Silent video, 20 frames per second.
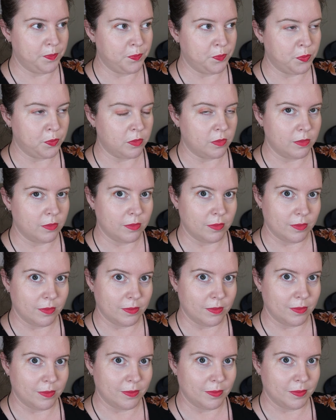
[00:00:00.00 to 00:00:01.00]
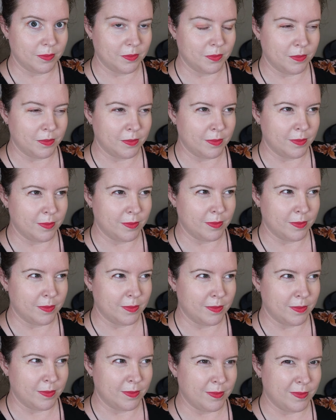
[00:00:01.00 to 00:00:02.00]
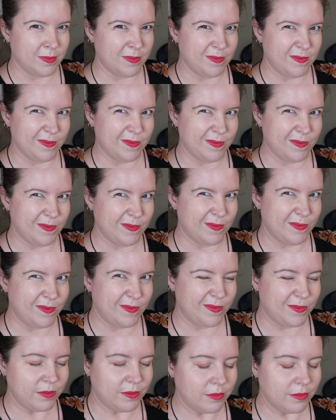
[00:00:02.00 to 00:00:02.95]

(silence)